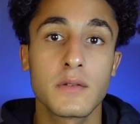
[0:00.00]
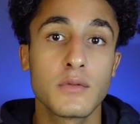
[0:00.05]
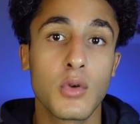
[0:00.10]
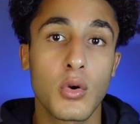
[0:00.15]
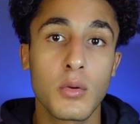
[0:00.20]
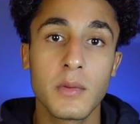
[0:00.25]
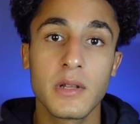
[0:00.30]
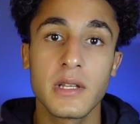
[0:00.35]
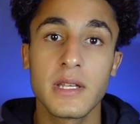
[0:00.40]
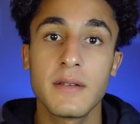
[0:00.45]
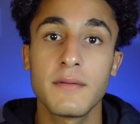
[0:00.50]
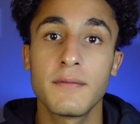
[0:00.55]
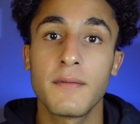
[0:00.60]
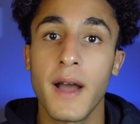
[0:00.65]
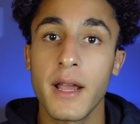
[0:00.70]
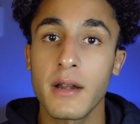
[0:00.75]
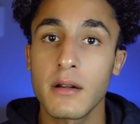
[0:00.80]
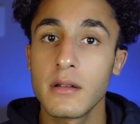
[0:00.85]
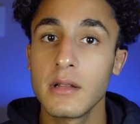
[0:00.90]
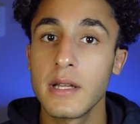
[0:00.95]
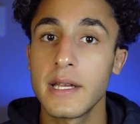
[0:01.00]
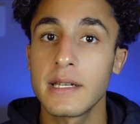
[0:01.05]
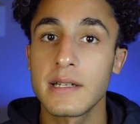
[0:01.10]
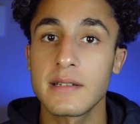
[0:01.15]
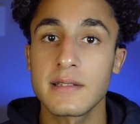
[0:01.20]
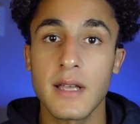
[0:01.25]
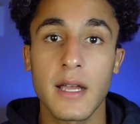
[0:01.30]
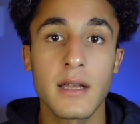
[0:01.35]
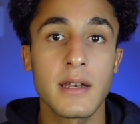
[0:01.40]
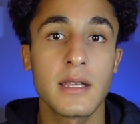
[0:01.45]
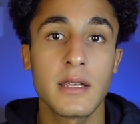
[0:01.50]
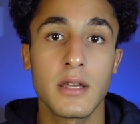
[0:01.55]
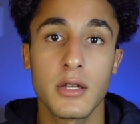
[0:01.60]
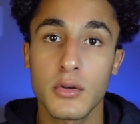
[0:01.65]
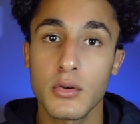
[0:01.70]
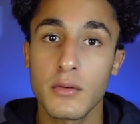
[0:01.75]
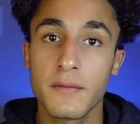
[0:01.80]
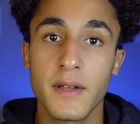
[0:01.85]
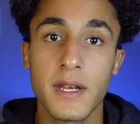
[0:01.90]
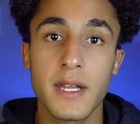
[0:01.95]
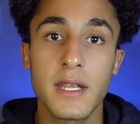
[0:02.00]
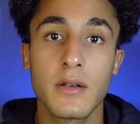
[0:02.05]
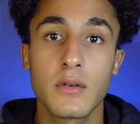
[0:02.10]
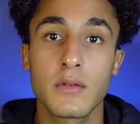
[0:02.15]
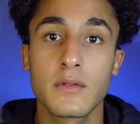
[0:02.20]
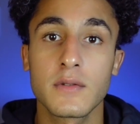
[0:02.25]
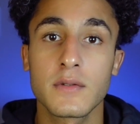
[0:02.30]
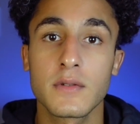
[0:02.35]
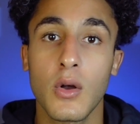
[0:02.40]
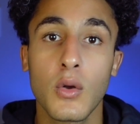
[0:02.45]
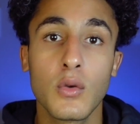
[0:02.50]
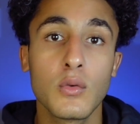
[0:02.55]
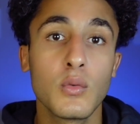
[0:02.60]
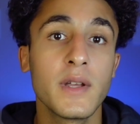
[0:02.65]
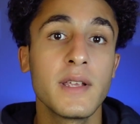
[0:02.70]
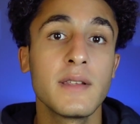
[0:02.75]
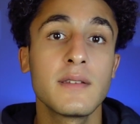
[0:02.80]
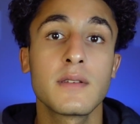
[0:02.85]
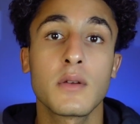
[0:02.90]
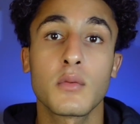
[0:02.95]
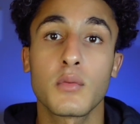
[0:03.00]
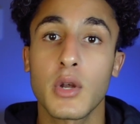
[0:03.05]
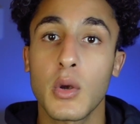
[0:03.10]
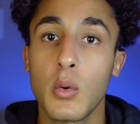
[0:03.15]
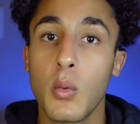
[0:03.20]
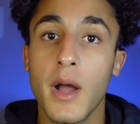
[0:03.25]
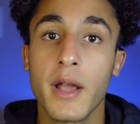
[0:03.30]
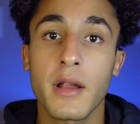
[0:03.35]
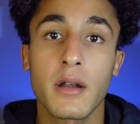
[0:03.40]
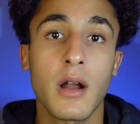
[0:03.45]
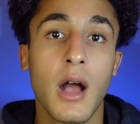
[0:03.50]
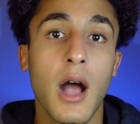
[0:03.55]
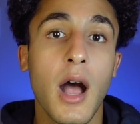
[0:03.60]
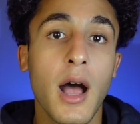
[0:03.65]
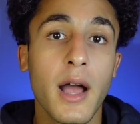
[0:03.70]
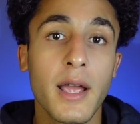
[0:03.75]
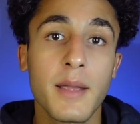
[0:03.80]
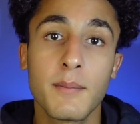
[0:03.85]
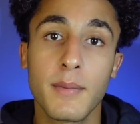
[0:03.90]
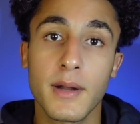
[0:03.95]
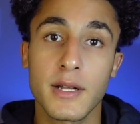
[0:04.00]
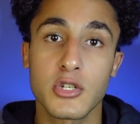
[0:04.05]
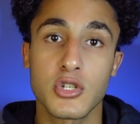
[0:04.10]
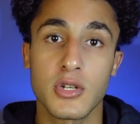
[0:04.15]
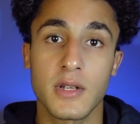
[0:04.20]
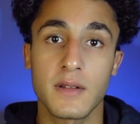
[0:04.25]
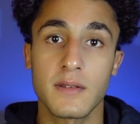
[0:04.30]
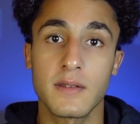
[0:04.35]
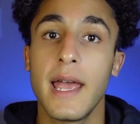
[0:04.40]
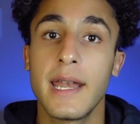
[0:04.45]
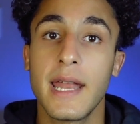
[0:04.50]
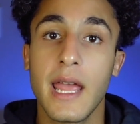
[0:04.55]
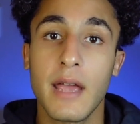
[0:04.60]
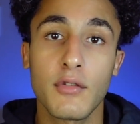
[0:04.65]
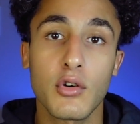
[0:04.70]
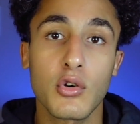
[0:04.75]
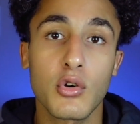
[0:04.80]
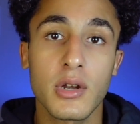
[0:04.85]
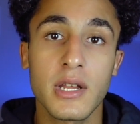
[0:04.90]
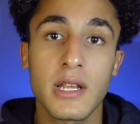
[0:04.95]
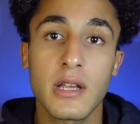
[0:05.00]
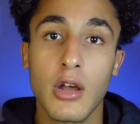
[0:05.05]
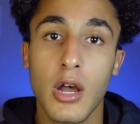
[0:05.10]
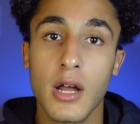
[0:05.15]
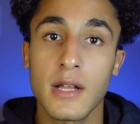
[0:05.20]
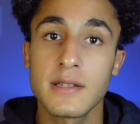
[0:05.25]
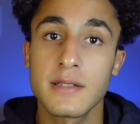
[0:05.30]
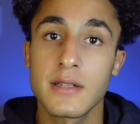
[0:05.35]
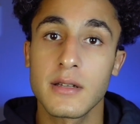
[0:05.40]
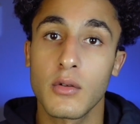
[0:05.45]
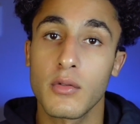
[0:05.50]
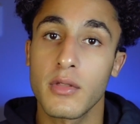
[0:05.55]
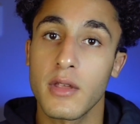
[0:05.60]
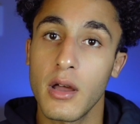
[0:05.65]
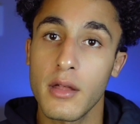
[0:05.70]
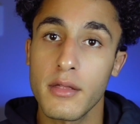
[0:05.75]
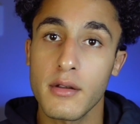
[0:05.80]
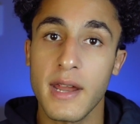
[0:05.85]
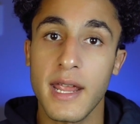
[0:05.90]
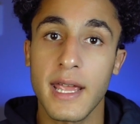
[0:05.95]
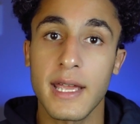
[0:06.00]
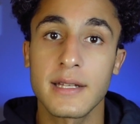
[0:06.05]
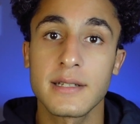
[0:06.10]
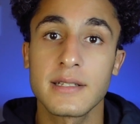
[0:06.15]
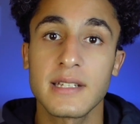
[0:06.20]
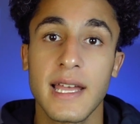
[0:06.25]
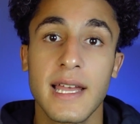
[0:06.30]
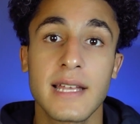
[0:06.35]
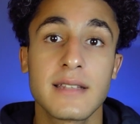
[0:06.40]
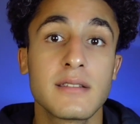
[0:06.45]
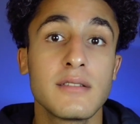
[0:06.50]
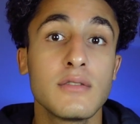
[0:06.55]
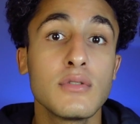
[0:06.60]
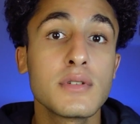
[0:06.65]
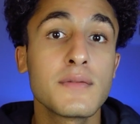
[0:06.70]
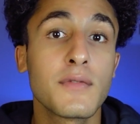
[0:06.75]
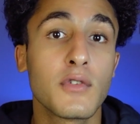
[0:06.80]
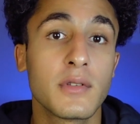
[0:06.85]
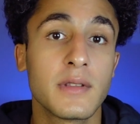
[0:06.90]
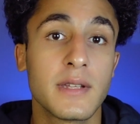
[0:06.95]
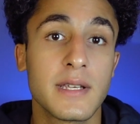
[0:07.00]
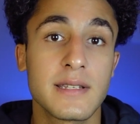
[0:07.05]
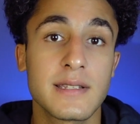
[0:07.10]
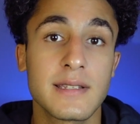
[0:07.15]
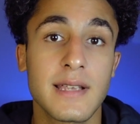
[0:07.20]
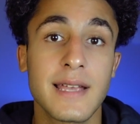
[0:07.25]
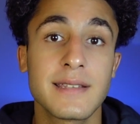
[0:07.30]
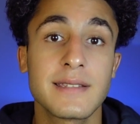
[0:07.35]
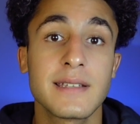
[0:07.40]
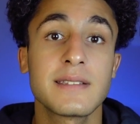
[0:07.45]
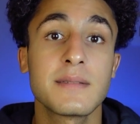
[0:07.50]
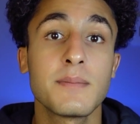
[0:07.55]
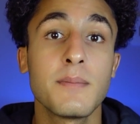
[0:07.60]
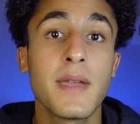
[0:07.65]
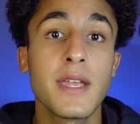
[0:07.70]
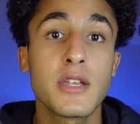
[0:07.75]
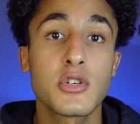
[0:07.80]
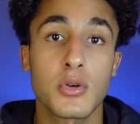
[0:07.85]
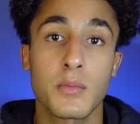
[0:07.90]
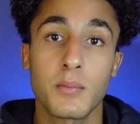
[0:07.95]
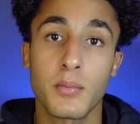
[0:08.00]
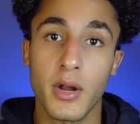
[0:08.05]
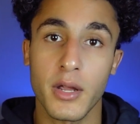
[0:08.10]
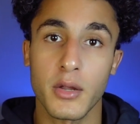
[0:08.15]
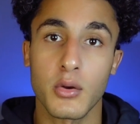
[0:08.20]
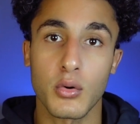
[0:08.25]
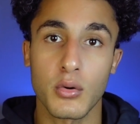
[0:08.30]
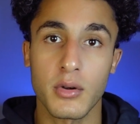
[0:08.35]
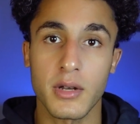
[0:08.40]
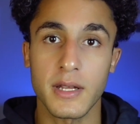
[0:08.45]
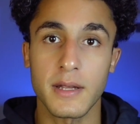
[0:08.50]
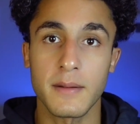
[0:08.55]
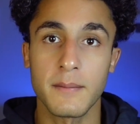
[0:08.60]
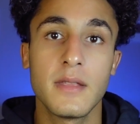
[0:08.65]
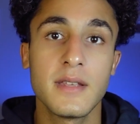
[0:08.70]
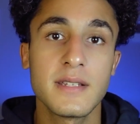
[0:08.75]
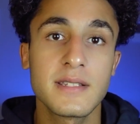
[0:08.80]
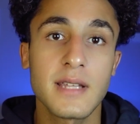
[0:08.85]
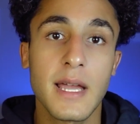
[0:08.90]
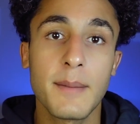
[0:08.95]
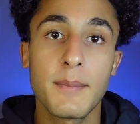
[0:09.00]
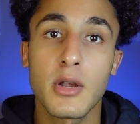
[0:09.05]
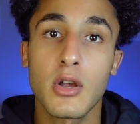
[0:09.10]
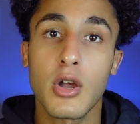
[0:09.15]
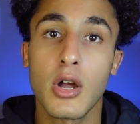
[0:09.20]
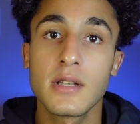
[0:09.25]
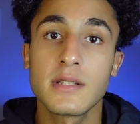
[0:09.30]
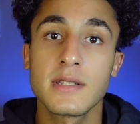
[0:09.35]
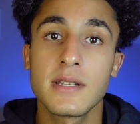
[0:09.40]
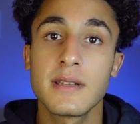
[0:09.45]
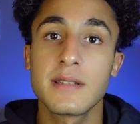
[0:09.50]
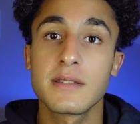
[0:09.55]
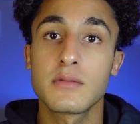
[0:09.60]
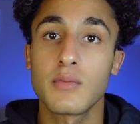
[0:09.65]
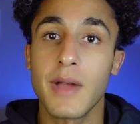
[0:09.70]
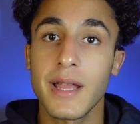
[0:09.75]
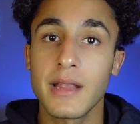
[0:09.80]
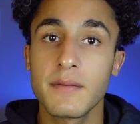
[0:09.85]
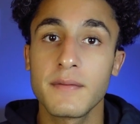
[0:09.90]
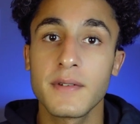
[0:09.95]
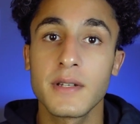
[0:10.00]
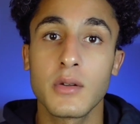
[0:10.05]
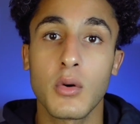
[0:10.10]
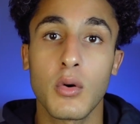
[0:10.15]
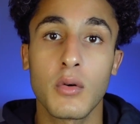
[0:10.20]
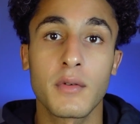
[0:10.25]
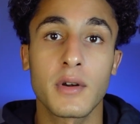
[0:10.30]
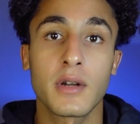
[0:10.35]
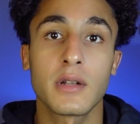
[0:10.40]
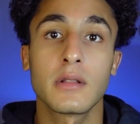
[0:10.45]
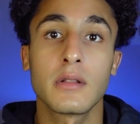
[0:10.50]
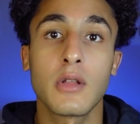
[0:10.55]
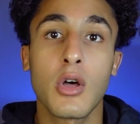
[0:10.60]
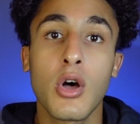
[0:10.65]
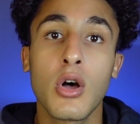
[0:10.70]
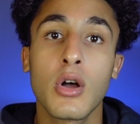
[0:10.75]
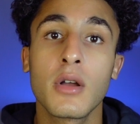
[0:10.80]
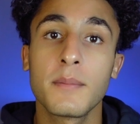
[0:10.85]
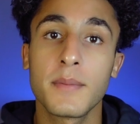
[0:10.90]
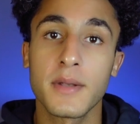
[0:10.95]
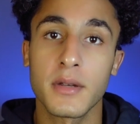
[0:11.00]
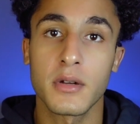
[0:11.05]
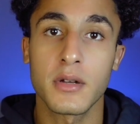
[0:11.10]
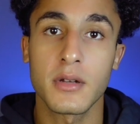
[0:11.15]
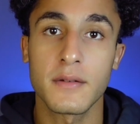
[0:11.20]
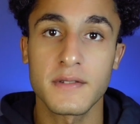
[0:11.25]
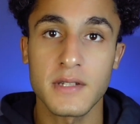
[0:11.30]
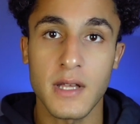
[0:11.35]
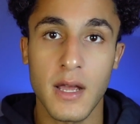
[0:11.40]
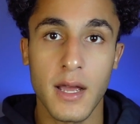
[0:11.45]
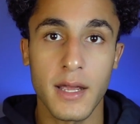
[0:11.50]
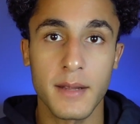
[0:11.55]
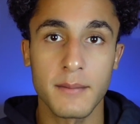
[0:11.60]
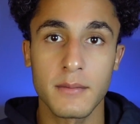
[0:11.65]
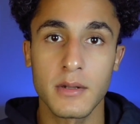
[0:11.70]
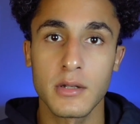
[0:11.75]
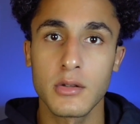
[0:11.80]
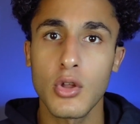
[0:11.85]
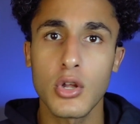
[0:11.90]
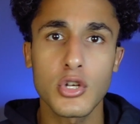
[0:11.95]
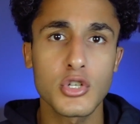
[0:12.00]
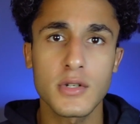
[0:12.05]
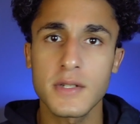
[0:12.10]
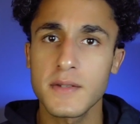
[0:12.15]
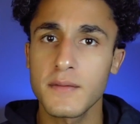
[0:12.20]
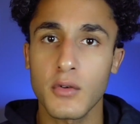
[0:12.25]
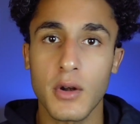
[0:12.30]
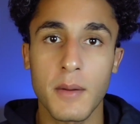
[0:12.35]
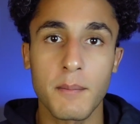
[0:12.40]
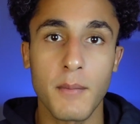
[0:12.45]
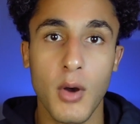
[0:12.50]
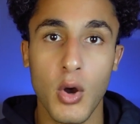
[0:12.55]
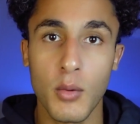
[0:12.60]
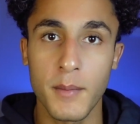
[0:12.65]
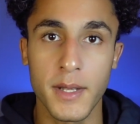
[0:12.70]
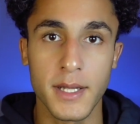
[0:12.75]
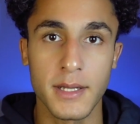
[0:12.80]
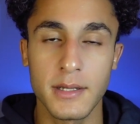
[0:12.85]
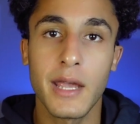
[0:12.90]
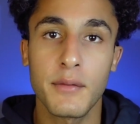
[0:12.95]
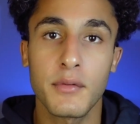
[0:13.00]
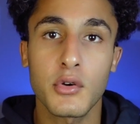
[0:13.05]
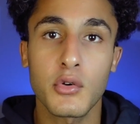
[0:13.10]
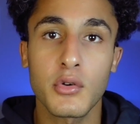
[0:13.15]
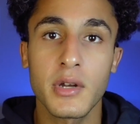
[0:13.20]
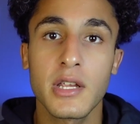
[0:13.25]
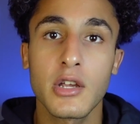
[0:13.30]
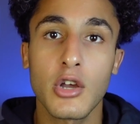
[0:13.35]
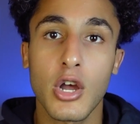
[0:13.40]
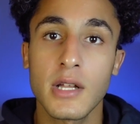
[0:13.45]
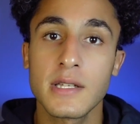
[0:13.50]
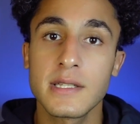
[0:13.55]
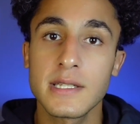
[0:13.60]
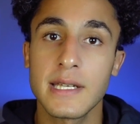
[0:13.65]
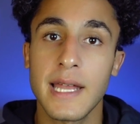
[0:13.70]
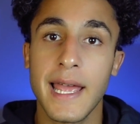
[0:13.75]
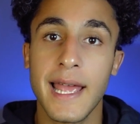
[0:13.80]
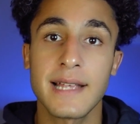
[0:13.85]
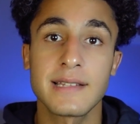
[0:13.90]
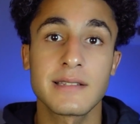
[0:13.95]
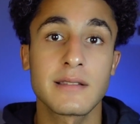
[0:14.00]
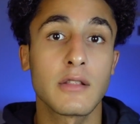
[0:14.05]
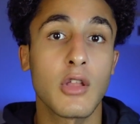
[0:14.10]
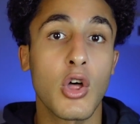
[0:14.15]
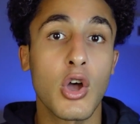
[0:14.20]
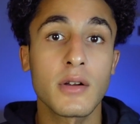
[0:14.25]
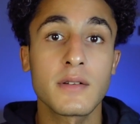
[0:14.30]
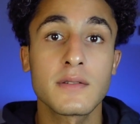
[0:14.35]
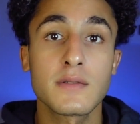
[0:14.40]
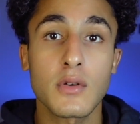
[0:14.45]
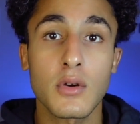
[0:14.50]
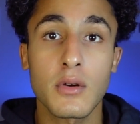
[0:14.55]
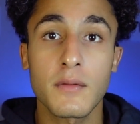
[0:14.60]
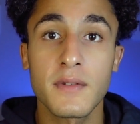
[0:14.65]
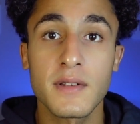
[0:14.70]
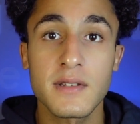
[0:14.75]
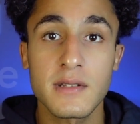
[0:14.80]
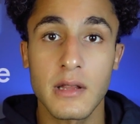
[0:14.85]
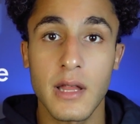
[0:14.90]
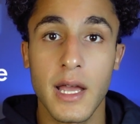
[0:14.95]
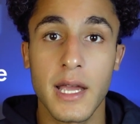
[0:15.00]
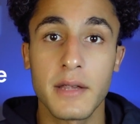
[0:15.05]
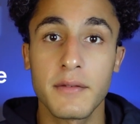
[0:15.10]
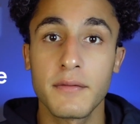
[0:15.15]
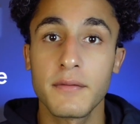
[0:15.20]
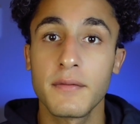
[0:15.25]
normally viral and exciting hero videos always require high budgets, and evergreen content, on the other hand, has usefulness as its major priority. This type of content is relevant over a long period of time, not just for a moment. Evergreen content has long service life,